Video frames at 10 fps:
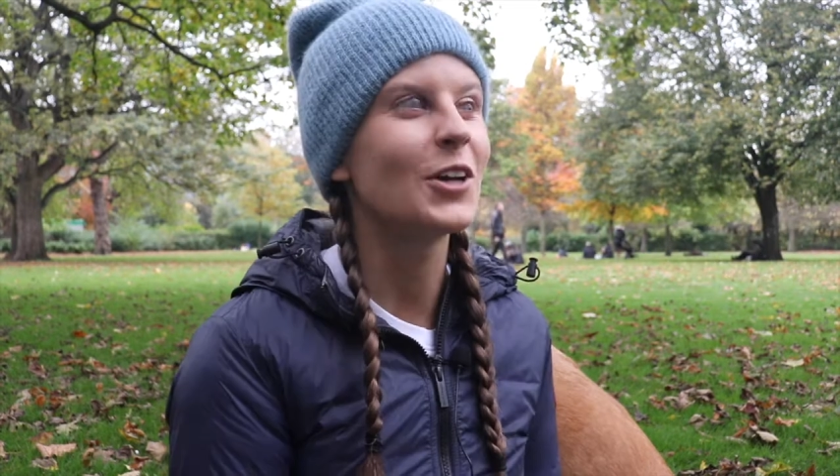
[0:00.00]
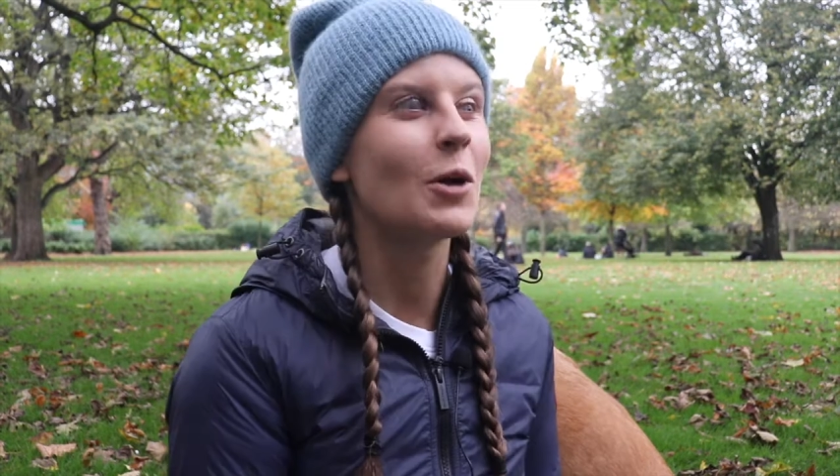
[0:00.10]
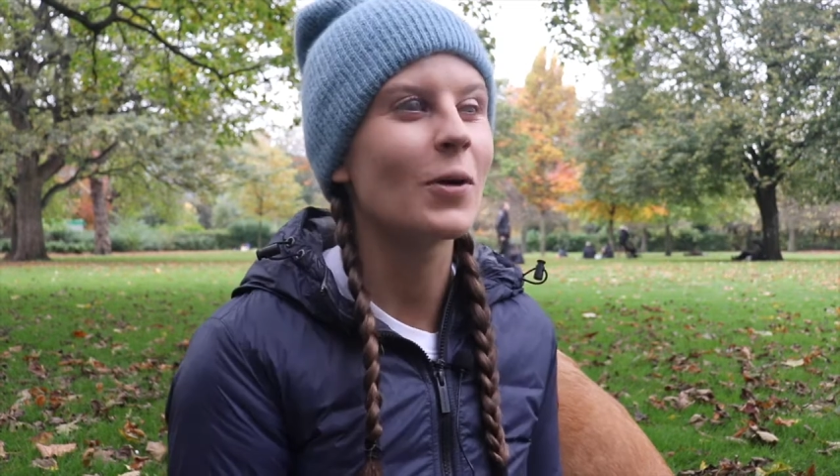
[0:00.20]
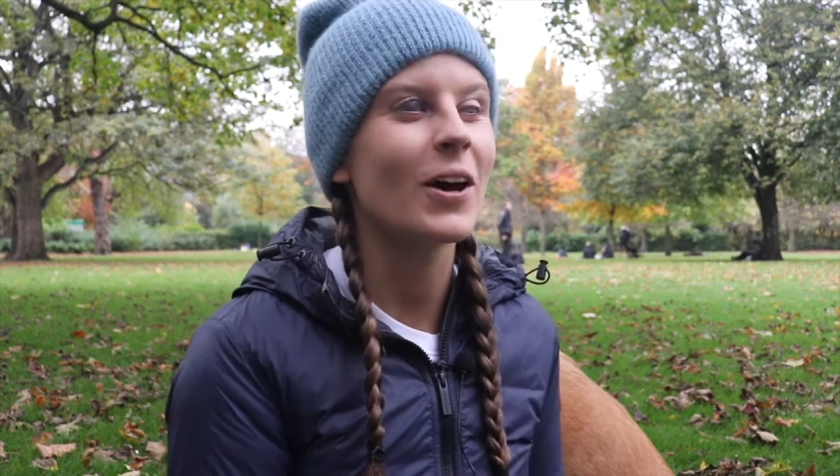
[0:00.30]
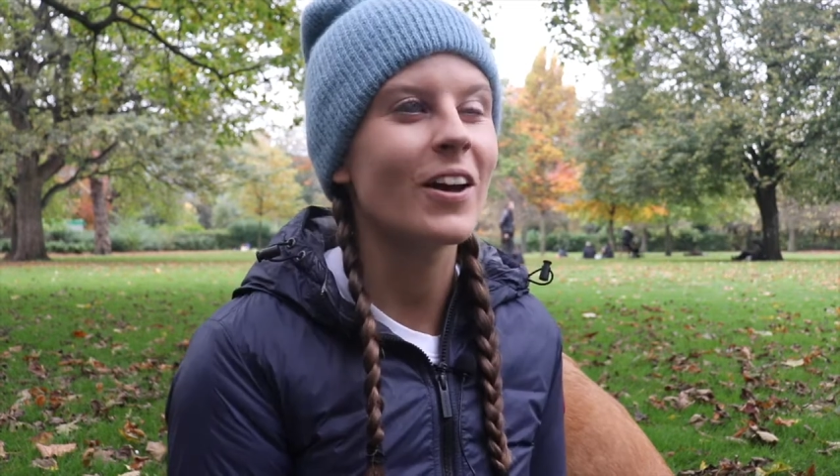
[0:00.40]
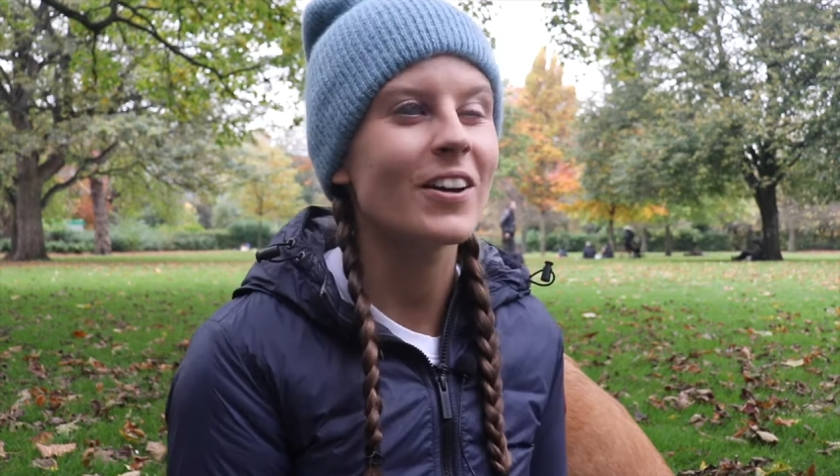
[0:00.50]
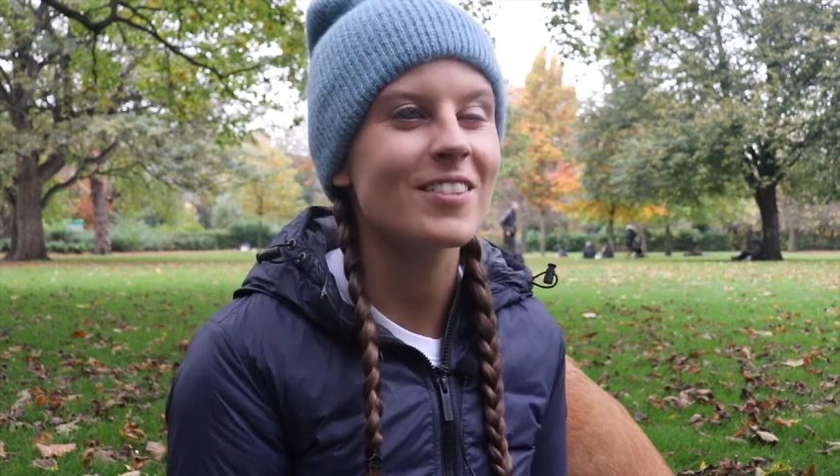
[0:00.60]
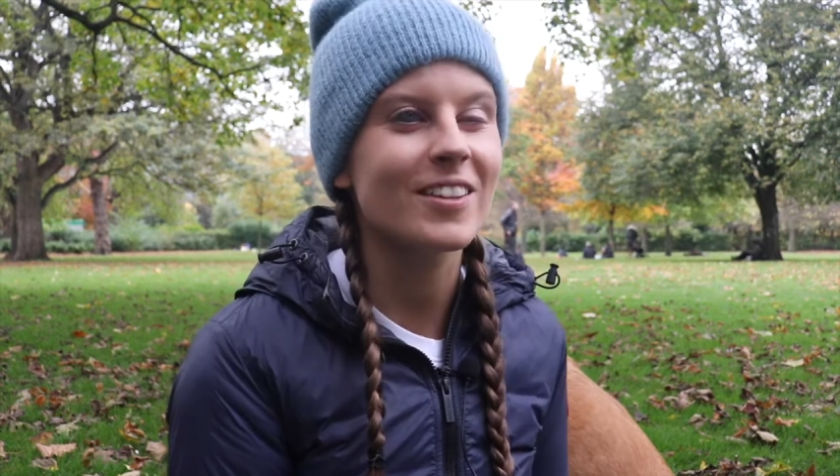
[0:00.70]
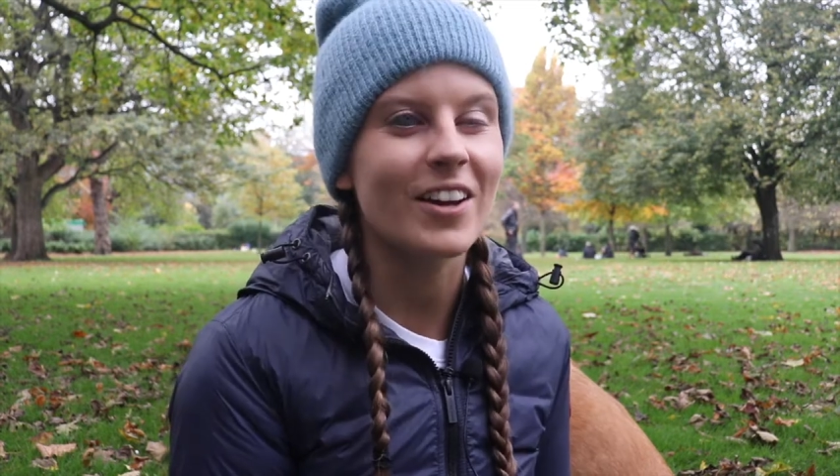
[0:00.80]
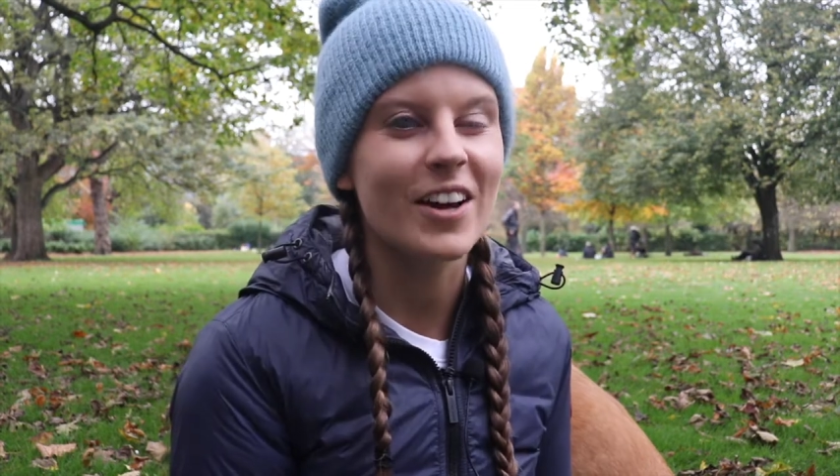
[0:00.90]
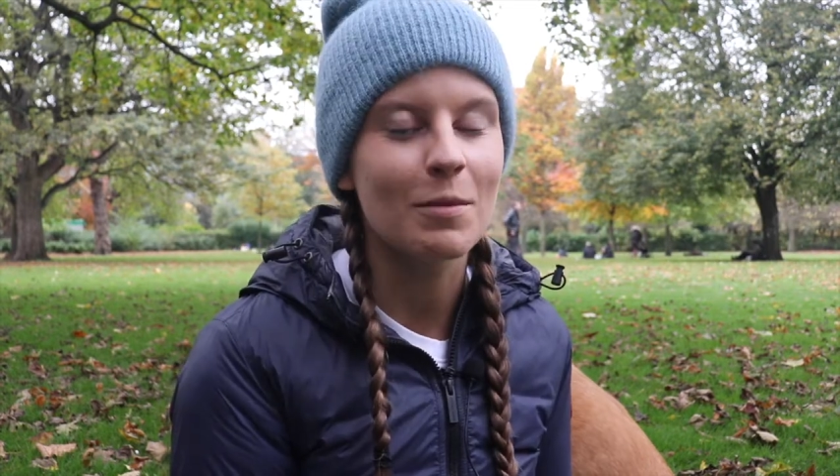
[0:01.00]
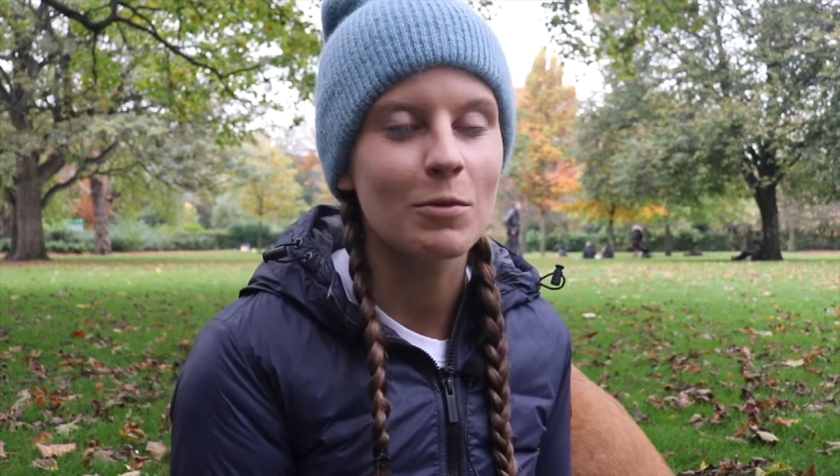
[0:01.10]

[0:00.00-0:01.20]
No, but I like to think that I am